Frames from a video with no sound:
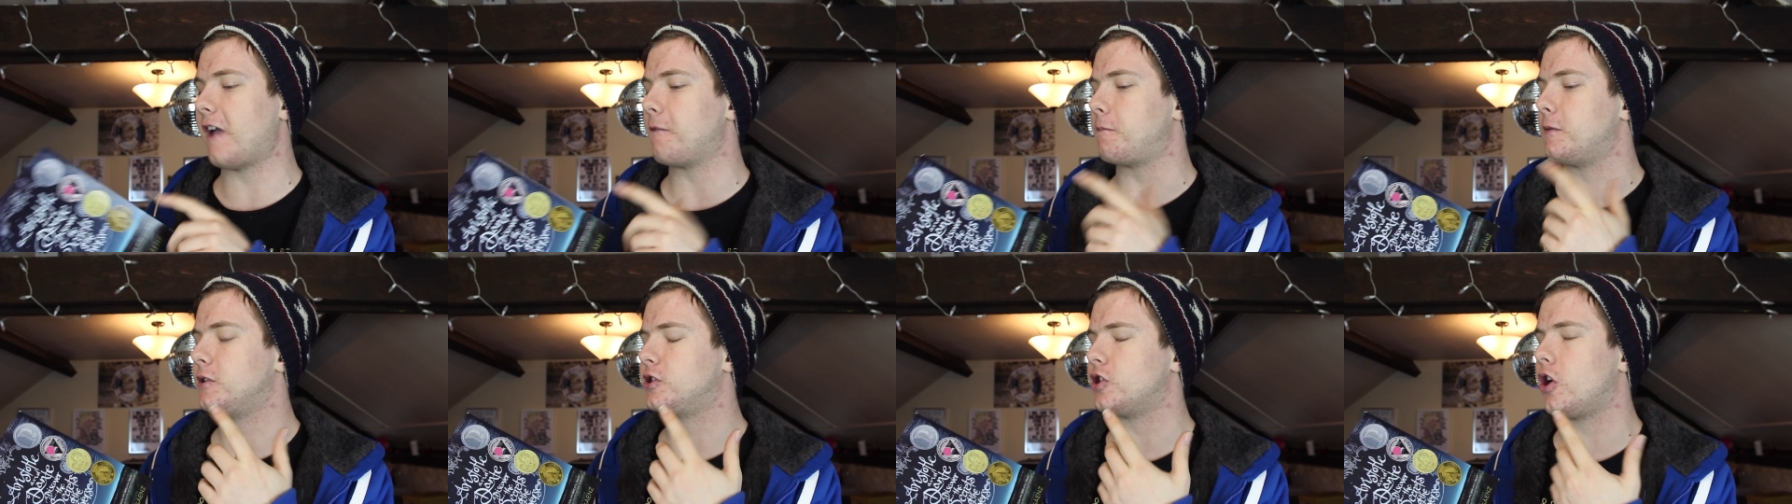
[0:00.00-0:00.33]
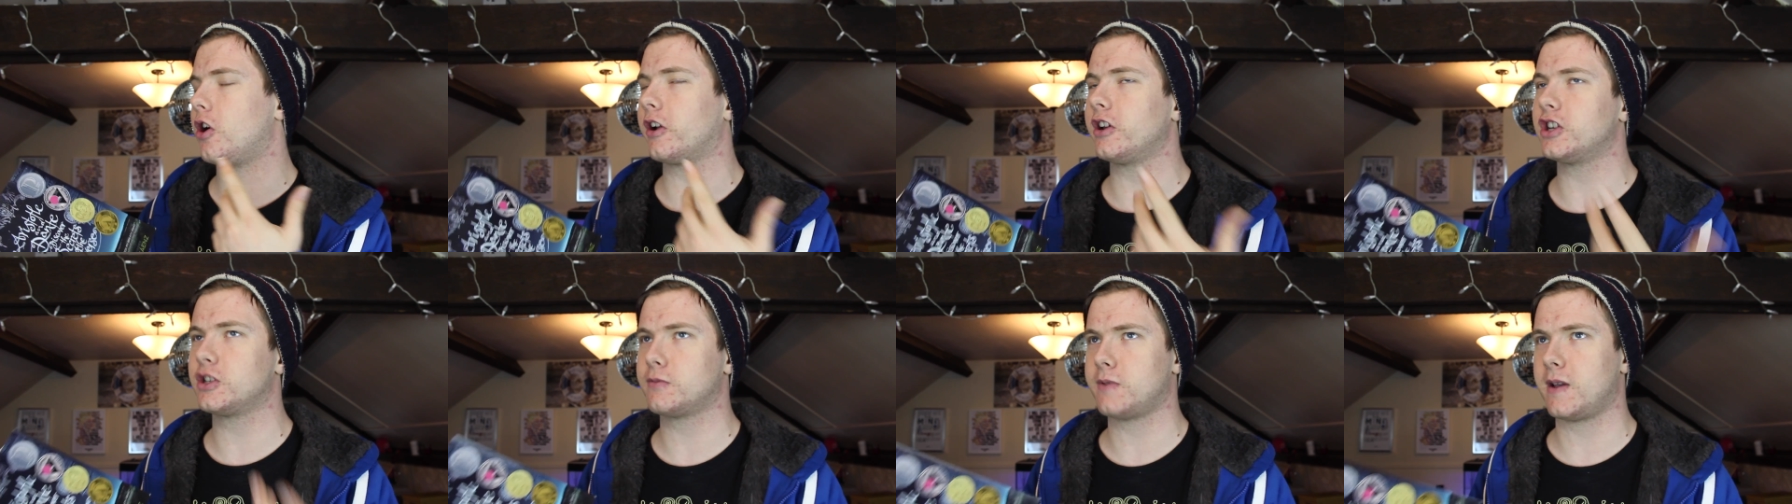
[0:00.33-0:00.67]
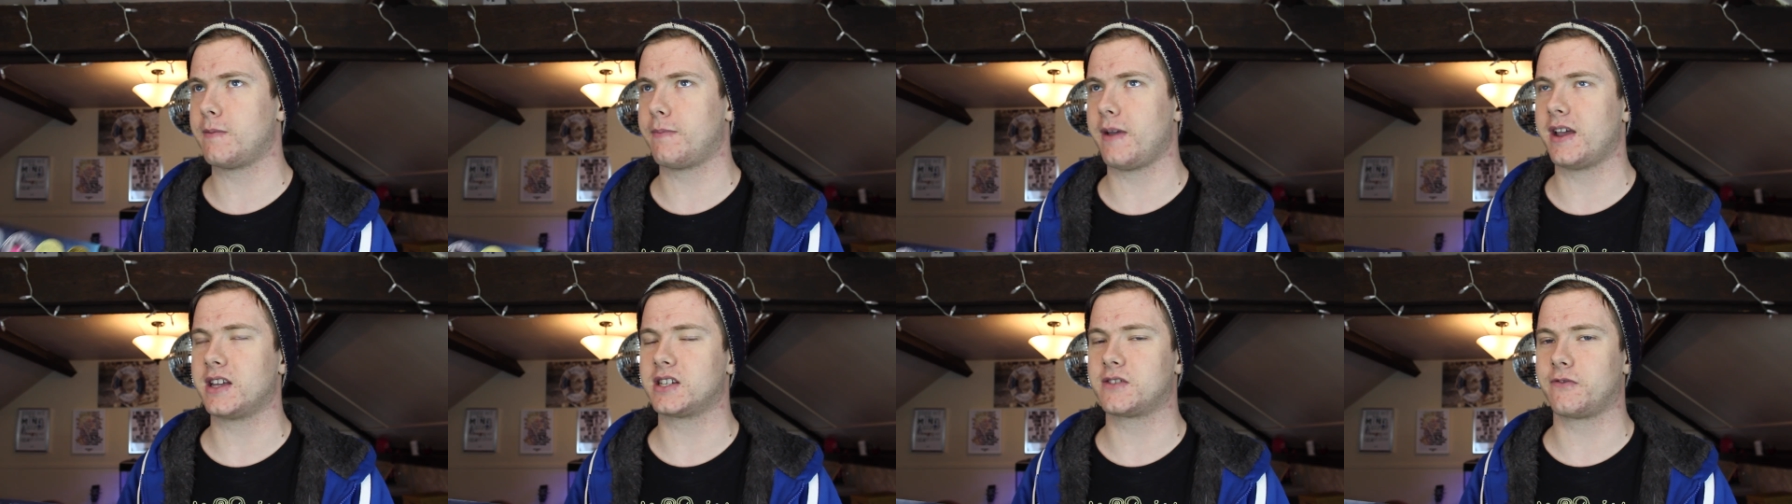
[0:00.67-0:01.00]
I've been talking to
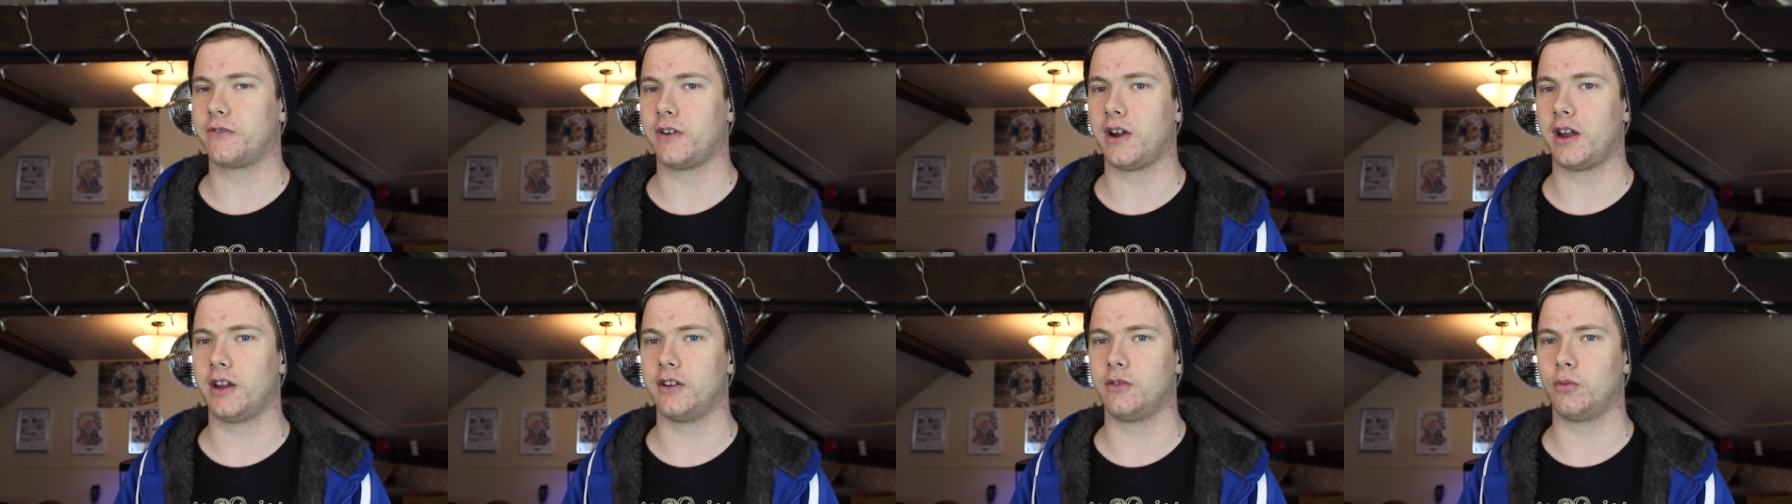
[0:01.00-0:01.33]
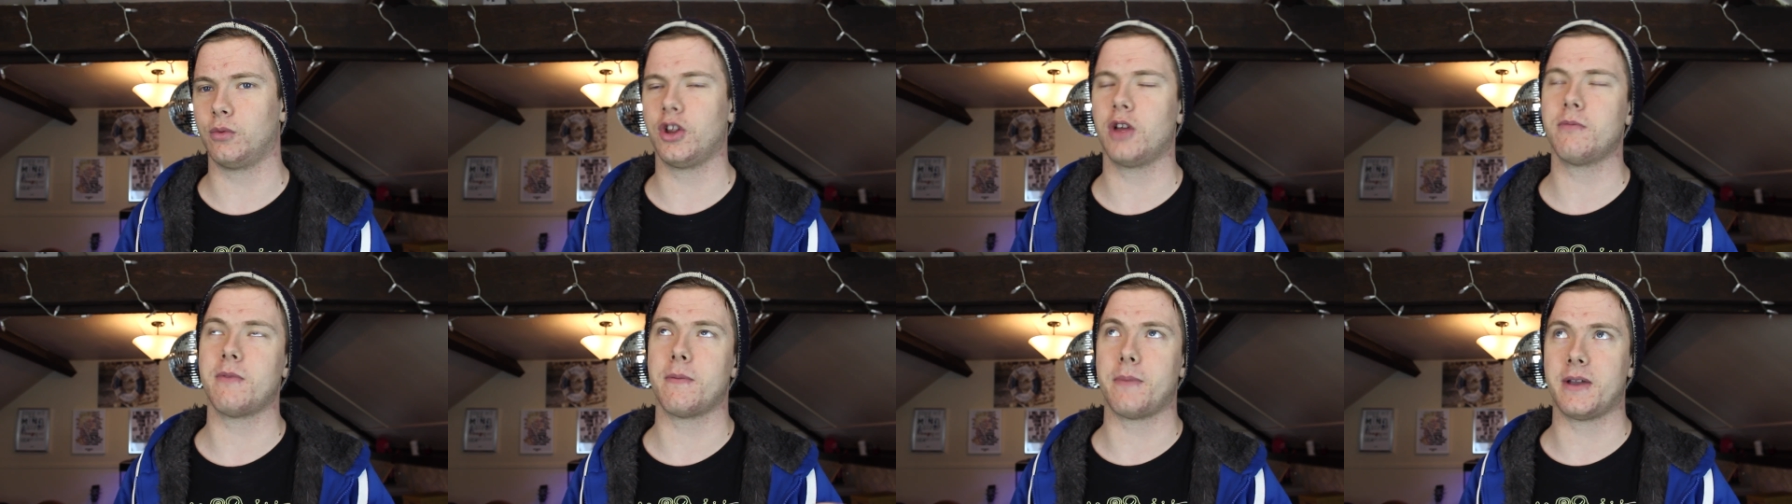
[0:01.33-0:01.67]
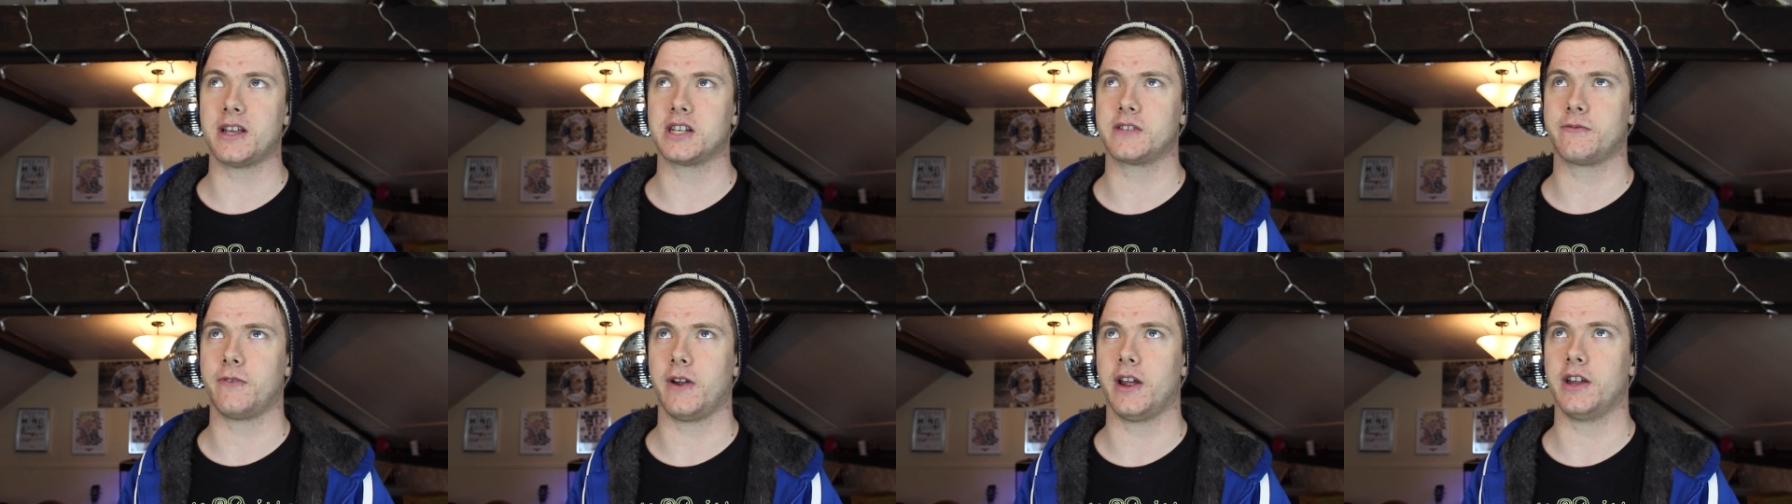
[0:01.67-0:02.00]
my best friend, well not my
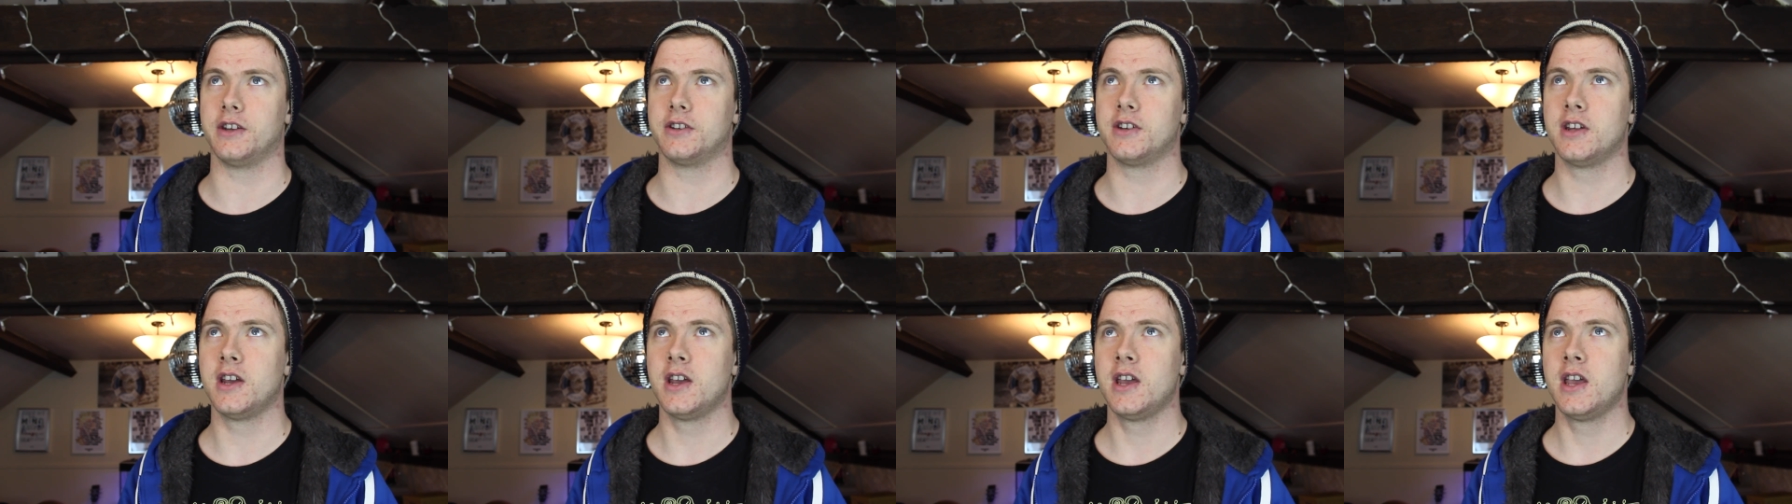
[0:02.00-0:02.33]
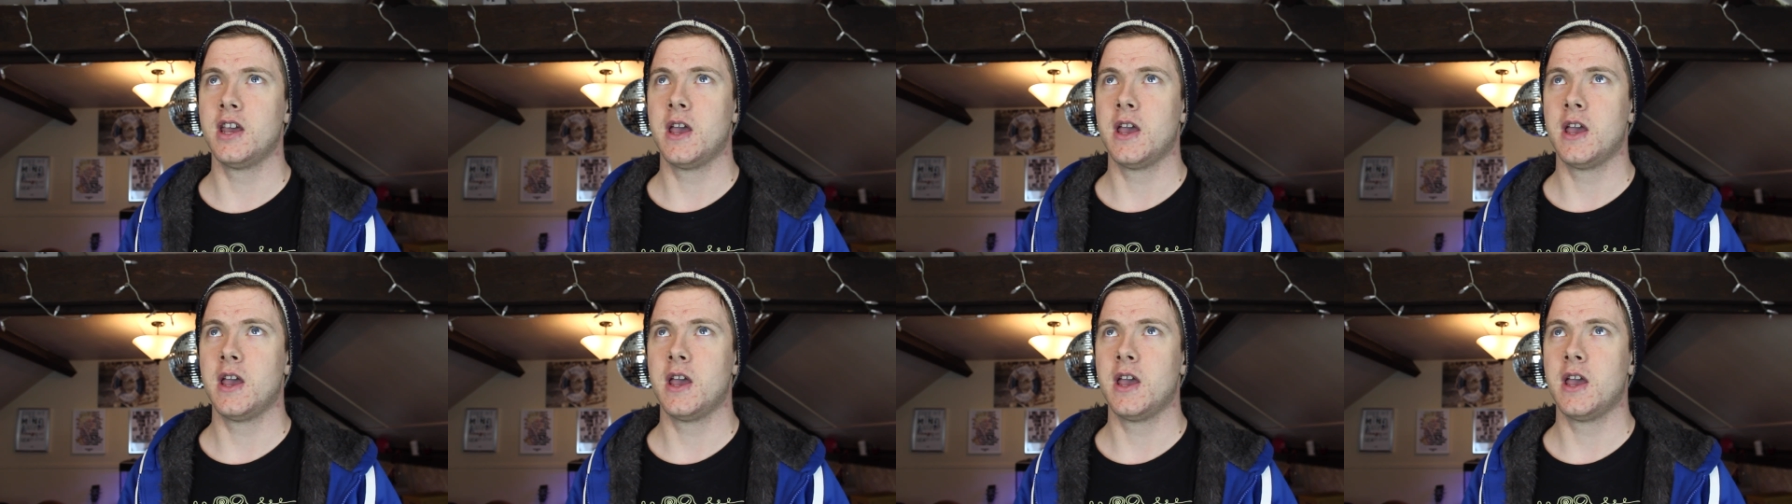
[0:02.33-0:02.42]
best friend,